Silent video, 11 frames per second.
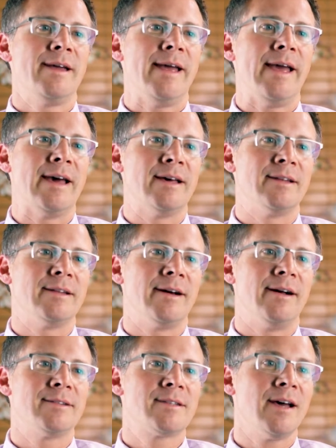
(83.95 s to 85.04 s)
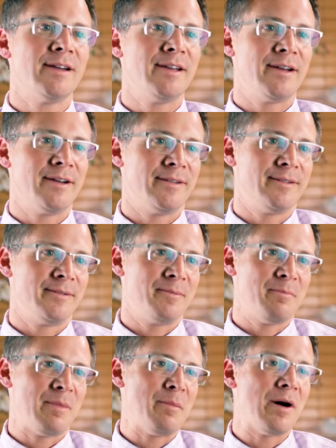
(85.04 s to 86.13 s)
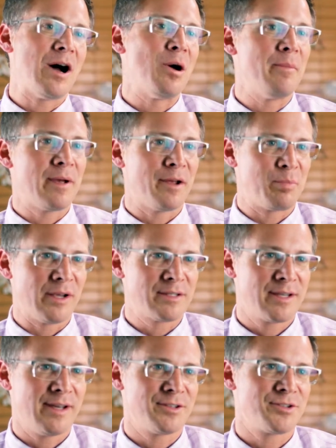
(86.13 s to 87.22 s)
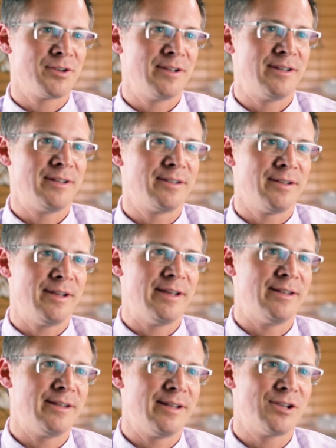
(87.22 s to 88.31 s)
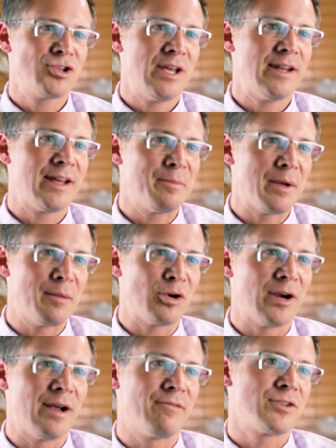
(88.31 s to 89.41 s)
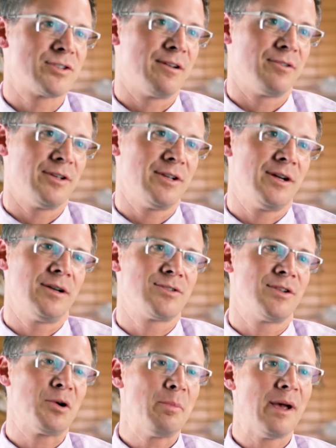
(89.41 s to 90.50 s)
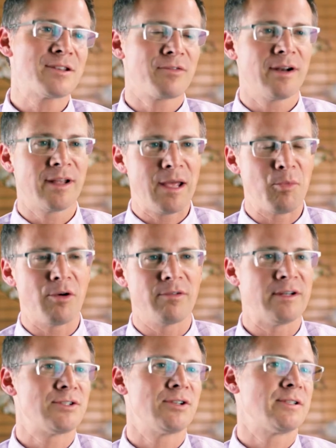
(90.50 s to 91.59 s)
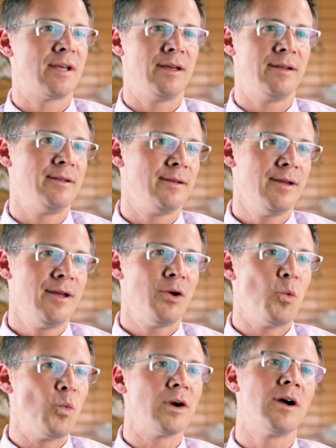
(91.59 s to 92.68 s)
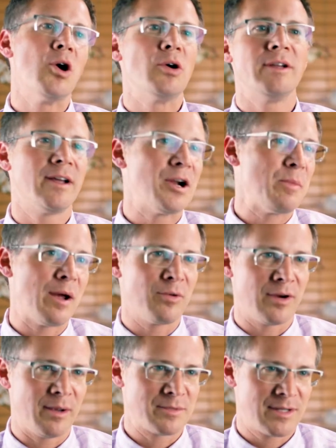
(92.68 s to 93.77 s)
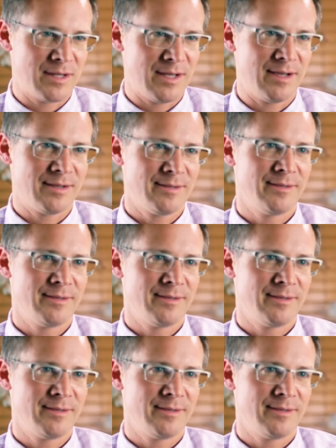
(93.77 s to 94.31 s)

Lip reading: And I'll tell you, my mom had breast cancer, and she hadn't had a mammogram for several years, and her best friend came over and she said, "We're going to get our mammograms today."